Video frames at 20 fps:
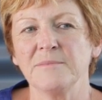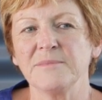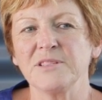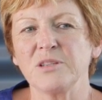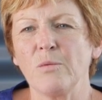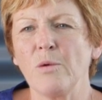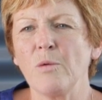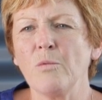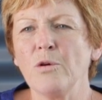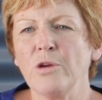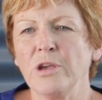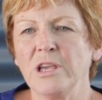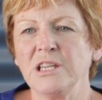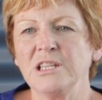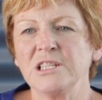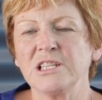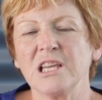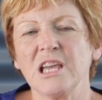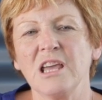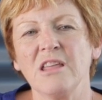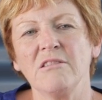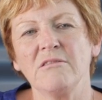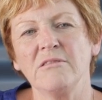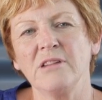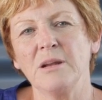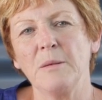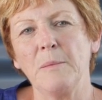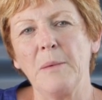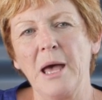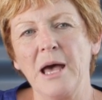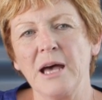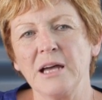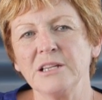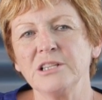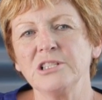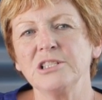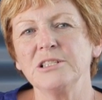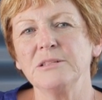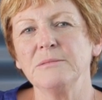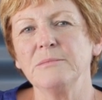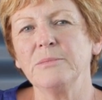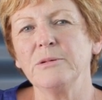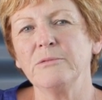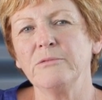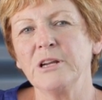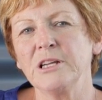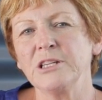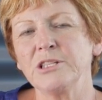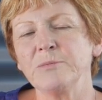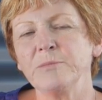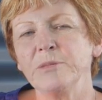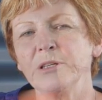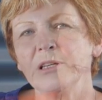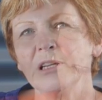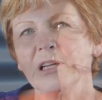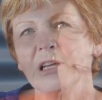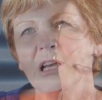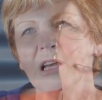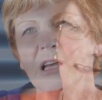So we're working together in a partnership arrangement.